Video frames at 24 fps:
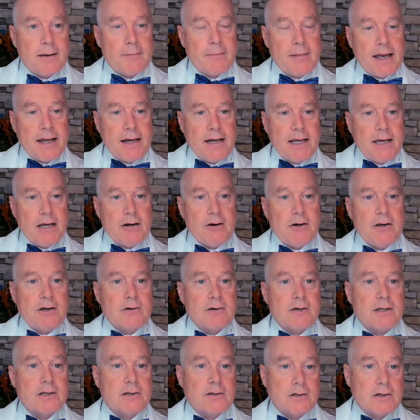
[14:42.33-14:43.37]
Um, and here
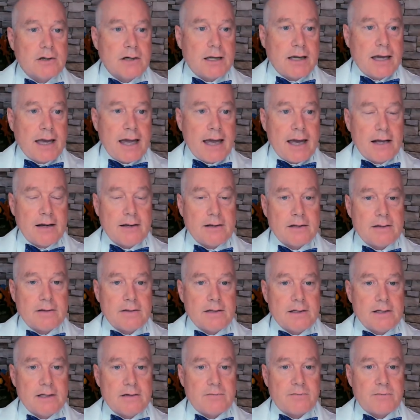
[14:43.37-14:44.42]
you can look at
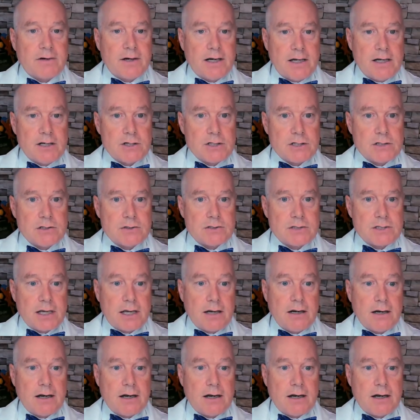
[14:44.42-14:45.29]
the different issues.